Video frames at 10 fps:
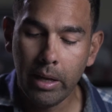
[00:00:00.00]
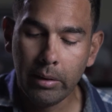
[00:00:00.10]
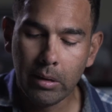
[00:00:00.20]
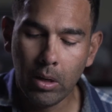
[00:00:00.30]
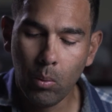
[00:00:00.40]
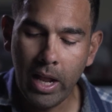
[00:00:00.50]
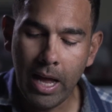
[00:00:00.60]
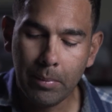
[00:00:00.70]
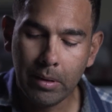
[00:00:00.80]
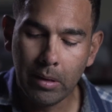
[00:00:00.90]
And so what
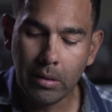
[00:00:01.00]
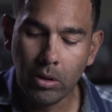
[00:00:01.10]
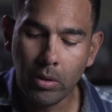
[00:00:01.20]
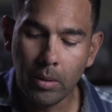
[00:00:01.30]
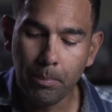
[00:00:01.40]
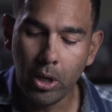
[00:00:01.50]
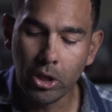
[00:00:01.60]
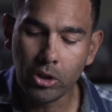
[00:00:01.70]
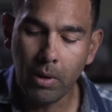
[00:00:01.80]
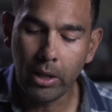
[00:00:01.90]
happens is you can
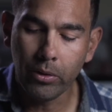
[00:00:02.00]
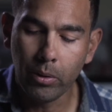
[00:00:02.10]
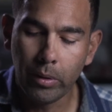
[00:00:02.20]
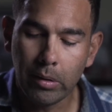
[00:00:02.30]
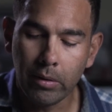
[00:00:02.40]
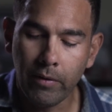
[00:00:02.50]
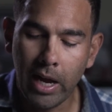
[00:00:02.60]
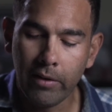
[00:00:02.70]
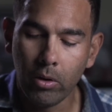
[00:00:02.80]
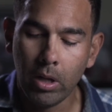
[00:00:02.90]
punch right through the
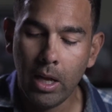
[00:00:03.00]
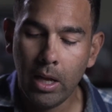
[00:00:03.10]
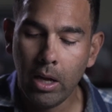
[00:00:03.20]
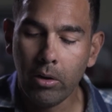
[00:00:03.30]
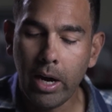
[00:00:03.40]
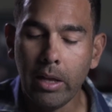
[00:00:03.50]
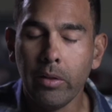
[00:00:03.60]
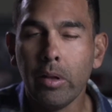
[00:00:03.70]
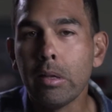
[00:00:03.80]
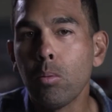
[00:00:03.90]
survival. All right.
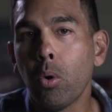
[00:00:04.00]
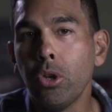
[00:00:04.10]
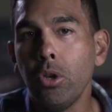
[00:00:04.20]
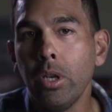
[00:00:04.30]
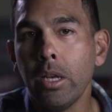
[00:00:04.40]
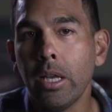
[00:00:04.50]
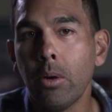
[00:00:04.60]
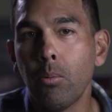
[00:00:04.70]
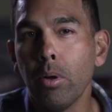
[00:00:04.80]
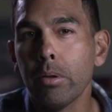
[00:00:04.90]
And this is where you need to
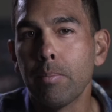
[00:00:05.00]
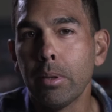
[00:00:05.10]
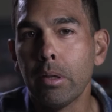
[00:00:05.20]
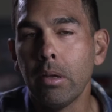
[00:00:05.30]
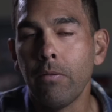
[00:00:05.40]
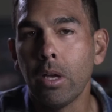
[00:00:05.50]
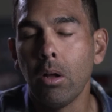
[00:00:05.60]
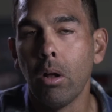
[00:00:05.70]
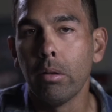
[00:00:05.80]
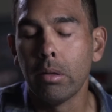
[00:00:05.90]
get real
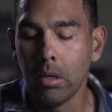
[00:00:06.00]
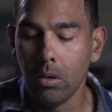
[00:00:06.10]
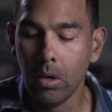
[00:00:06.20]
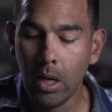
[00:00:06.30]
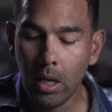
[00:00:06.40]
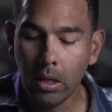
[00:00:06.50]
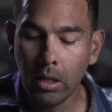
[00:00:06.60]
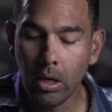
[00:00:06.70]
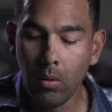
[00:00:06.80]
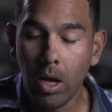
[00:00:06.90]
specific also.
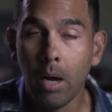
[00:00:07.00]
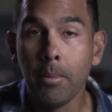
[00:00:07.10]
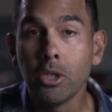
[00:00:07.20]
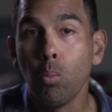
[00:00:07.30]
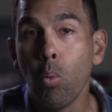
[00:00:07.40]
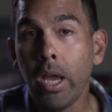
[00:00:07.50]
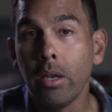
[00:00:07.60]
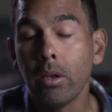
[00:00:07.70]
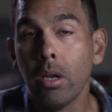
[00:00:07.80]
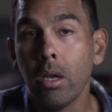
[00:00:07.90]
You know, how much
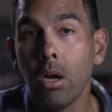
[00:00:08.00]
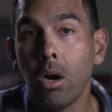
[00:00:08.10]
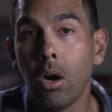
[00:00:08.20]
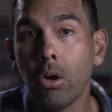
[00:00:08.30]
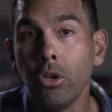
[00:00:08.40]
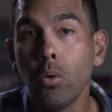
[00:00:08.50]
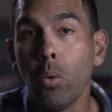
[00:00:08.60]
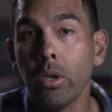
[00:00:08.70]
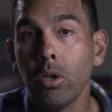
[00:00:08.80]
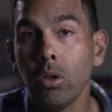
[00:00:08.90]
weight are you
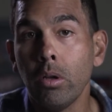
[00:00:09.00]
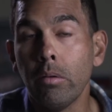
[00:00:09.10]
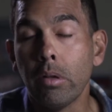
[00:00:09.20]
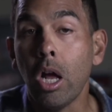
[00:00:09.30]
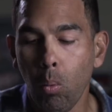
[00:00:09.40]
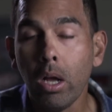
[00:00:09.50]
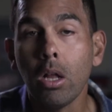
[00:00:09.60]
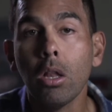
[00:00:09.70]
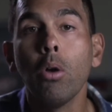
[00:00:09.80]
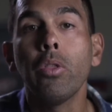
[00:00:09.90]
going to lose? What
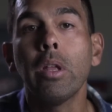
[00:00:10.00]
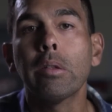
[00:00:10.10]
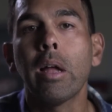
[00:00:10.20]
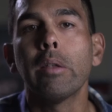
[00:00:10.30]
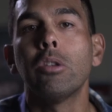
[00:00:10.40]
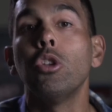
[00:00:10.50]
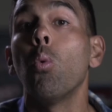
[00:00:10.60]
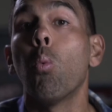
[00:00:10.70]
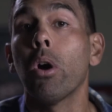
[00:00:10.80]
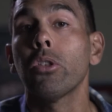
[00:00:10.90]
clothing size do you
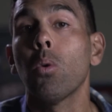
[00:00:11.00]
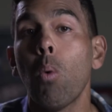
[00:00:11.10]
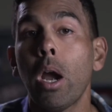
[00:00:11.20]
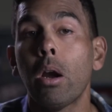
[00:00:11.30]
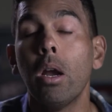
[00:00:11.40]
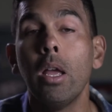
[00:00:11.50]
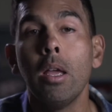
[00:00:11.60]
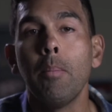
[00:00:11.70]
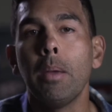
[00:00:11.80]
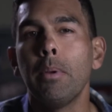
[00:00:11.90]
want to wear?
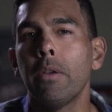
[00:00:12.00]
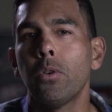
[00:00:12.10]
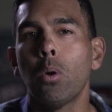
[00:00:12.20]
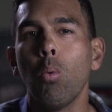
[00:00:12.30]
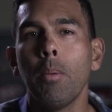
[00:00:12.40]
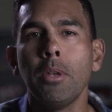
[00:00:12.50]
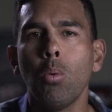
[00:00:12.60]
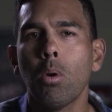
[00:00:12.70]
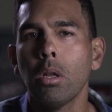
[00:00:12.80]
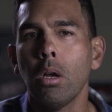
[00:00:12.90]
Maybe if you're a woman, you
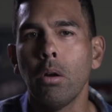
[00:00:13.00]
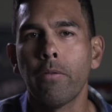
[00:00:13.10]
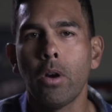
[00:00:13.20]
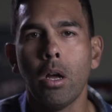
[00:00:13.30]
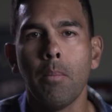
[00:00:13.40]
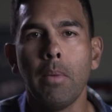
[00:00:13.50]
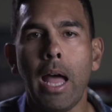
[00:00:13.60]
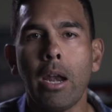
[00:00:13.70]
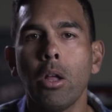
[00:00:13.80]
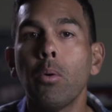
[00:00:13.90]
want to go from,
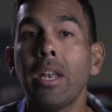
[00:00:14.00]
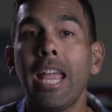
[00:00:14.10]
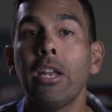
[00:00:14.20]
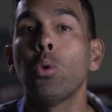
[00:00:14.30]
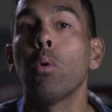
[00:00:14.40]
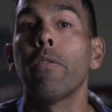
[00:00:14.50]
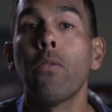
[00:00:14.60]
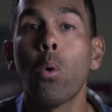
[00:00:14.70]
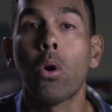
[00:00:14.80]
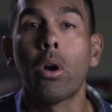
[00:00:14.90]
I don't know, an eight to a
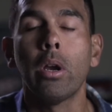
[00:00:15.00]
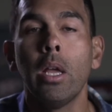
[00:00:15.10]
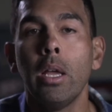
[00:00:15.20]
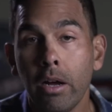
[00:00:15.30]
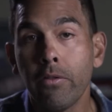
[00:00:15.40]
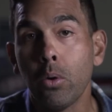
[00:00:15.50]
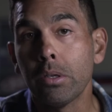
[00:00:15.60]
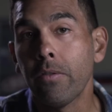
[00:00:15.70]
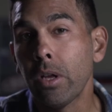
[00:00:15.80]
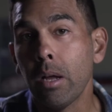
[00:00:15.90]
four. Of
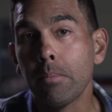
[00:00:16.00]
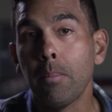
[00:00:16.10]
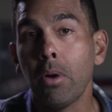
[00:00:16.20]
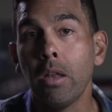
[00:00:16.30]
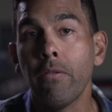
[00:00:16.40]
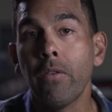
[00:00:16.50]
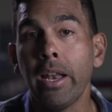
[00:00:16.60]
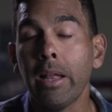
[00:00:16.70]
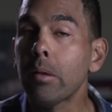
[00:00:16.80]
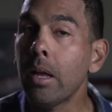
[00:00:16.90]
course, if it comes to money and
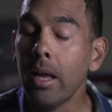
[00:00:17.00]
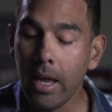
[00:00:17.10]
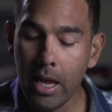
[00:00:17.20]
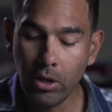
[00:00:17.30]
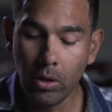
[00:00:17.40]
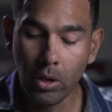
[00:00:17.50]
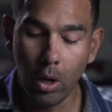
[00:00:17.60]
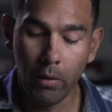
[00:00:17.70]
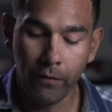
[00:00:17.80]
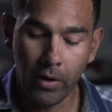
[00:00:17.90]
finance, hey, you
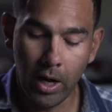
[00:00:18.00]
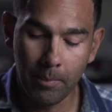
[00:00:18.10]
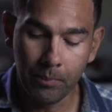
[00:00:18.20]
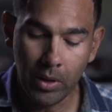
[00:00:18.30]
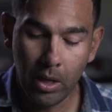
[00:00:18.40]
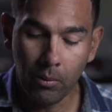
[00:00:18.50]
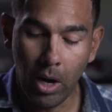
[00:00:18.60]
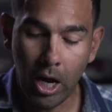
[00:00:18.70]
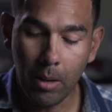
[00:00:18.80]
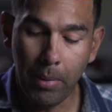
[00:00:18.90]
go from
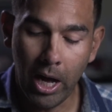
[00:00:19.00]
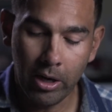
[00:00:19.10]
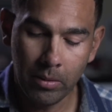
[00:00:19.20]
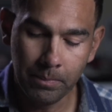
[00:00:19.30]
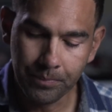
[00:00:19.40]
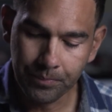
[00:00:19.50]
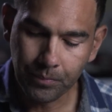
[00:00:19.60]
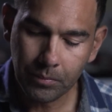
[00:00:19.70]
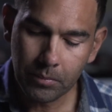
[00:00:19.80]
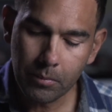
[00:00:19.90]
rock bottom
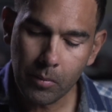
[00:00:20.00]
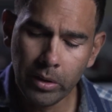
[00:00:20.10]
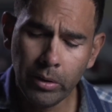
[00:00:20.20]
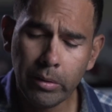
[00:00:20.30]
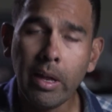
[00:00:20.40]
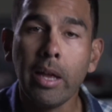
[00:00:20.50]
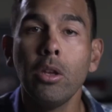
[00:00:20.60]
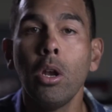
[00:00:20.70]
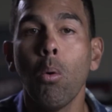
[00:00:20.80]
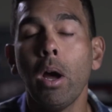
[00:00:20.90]
and you say,
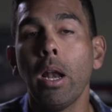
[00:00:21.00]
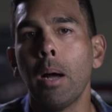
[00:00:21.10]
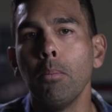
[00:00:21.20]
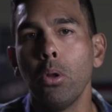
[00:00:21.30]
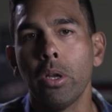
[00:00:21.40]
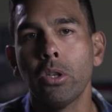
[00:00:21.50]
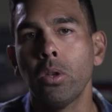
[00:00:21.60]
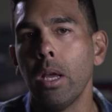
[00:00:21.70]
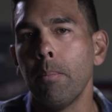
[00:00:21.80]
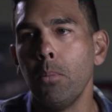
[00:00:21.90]
you know what, I'm looking
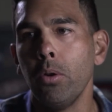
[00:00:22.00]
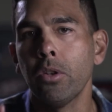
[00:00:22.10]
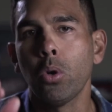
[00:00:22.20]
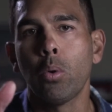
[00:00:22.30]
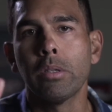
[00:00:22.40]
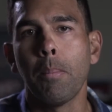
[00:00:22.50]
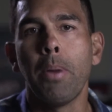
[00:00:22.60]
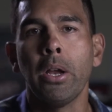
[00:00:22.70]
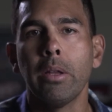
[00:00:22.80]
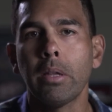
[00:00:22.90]
and moving towards
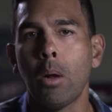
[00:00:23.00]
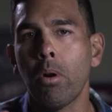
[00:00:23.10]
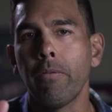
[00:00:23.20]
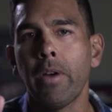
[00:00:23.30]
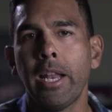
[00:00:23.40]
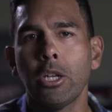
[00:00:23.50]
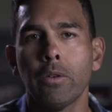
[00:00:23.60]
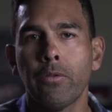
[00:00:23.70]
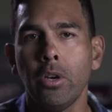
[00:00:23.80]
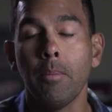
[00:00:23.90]
abundance. I want
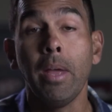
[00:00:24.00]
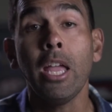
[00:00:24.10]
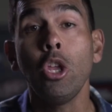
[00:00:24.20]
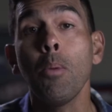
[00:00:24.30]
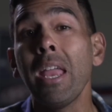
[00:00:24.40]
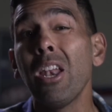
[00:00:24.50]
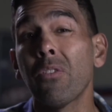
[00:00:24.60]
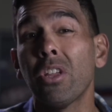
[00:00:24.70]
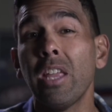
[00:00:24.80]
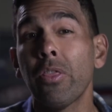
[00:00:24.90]
financial freedom. Hey, you may
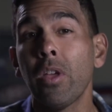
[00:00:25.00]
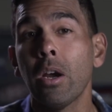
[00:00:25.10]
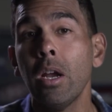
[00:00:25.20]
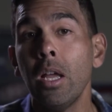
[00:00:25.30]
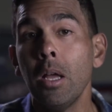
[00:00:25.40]
never get there,